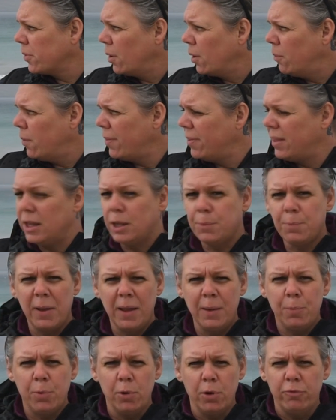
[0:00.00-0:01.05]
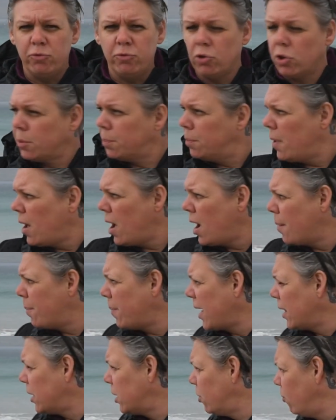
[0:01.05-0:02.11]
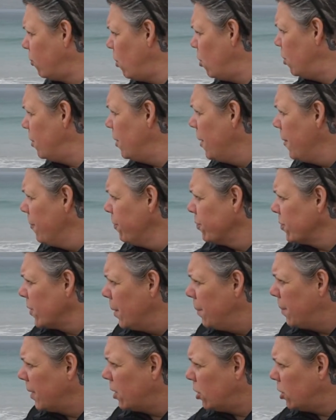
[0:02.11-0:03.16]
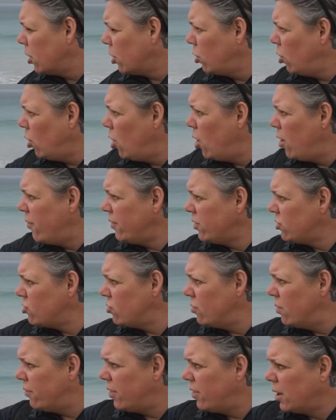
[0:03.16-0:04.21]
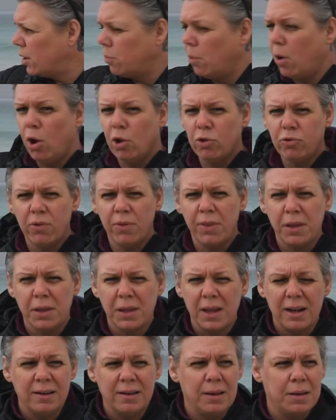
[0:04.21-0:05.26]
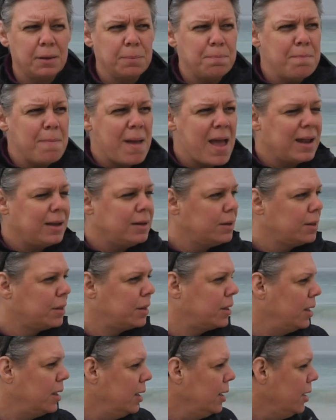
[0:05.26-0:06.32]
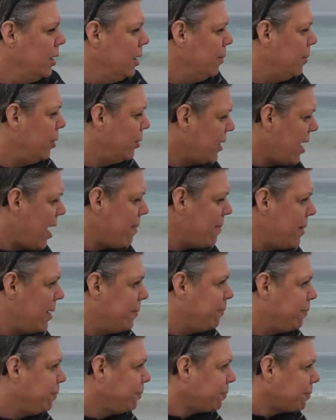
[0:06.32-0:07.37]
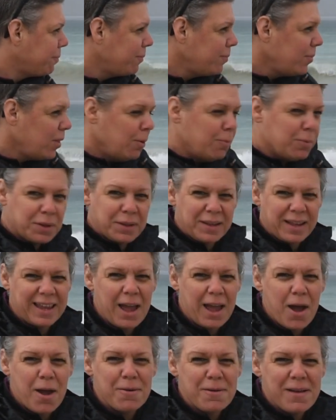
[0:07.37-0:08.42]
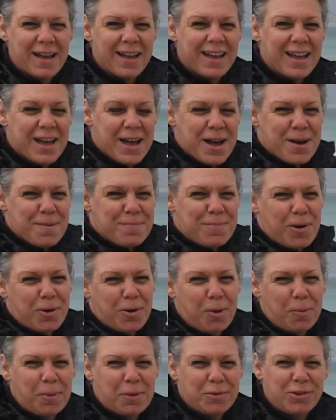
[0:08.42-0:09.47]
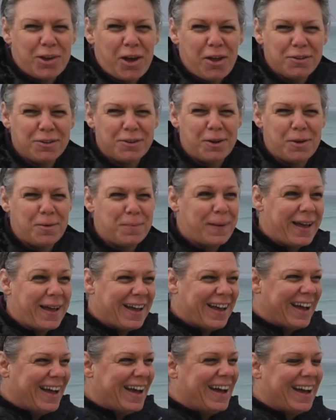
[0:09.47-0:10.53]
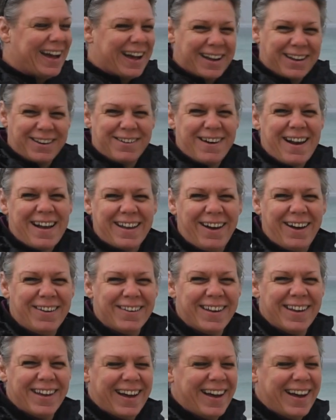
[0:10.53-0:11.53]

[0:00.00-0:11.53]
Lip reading: when these people have just passed through, because the curvature of this water and the sand is immense. But yeah, we'll stick it out, put a couple of shots up and crack on.